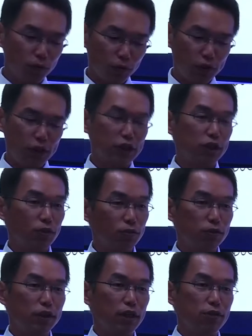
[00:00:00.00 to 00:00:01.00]
If a
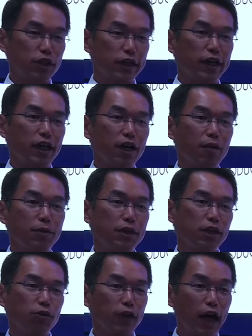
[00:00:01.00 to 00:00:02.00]
society where
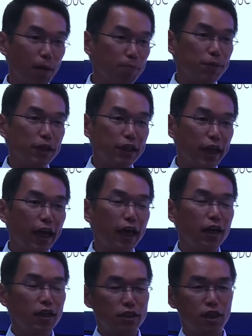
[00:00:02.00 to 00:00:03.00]
driverless cars are
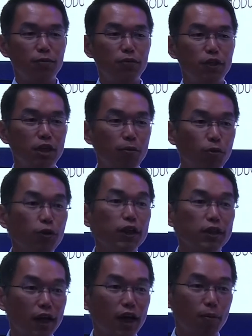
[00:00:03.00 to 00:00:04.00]
prevalent is
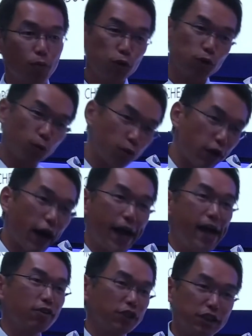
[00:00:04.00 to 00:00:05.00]
happy and safe,
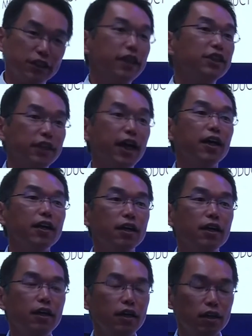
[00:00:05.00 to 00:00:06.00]
then I want to make it
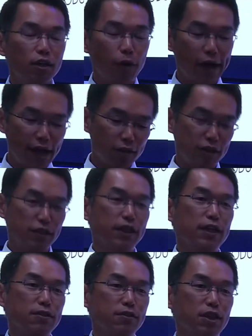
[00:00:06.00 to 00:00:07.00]
happen quickly.
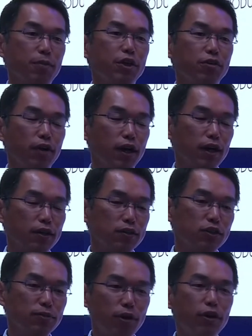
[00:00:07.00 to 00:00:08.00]
In order to make
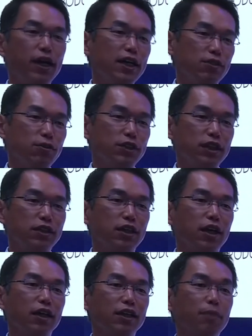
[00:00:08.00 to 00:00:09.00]
that happen
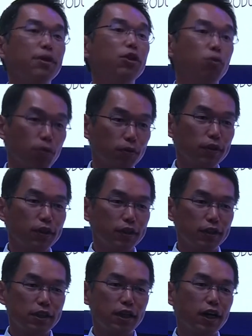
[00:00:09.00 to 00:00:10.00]
quickly, tuning
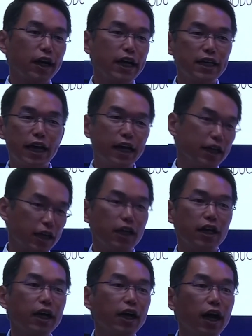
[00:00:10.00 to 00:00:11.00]
cars isn't enough
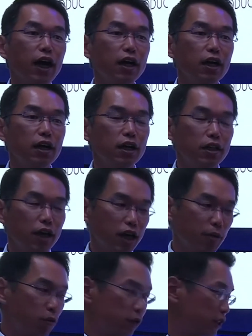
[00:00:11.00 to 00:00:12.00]
because you need to
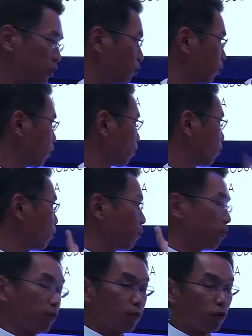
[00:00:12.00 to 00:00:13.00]
repurchase everything.